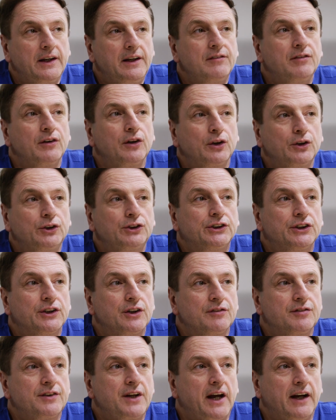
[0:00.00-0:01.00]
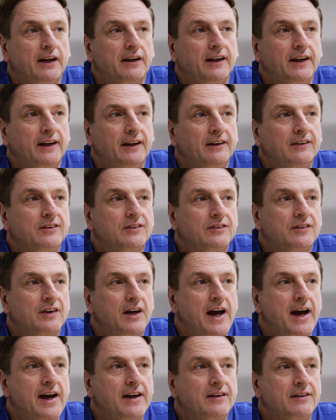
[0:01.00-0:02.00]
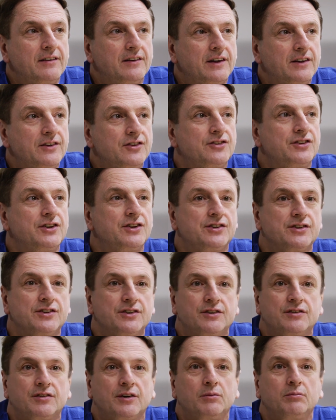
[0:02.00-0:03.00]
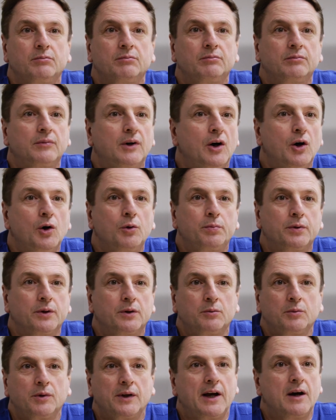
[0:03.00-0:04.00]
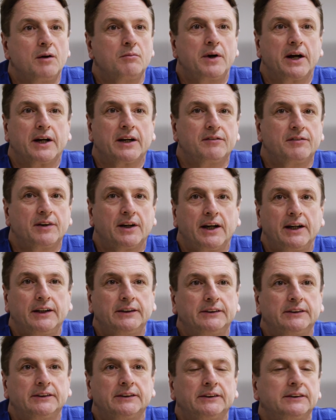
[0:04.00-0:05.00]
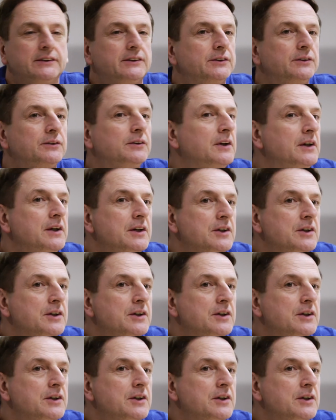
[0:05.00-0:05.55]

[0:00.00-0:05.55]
evolution of techniques and incisions from open without magnification to